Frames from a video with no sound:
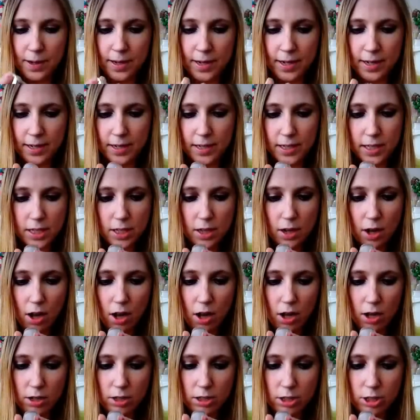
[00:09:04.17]
one is
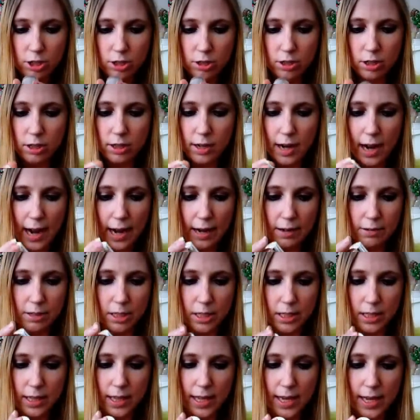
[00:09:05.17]
called Sugar
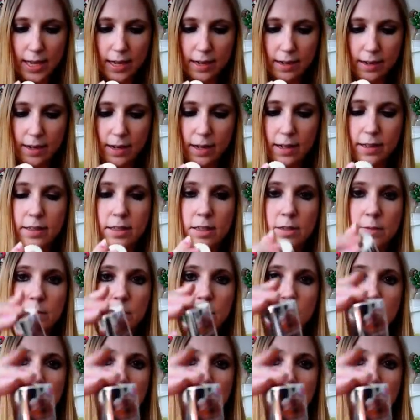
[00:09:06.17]
House Lane. And this